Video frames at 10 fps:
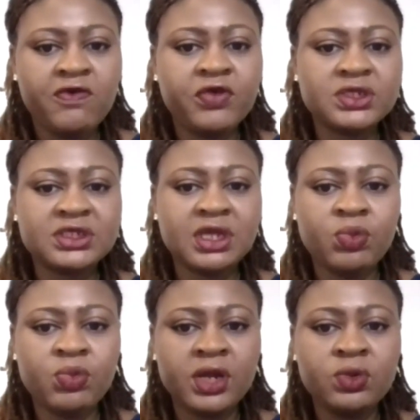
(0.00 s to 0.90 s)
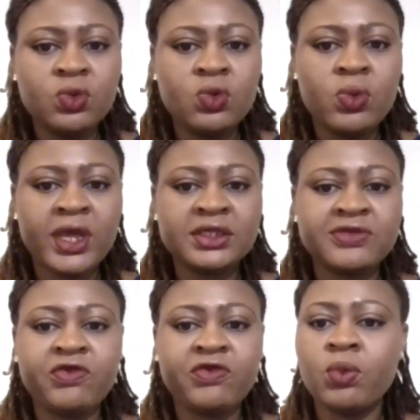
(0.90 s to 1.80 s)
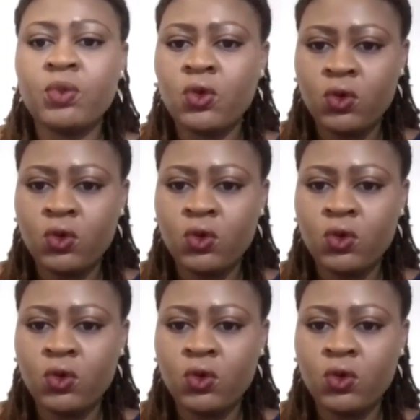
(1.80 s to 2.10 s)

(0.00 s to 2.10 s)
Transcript: for someone who works from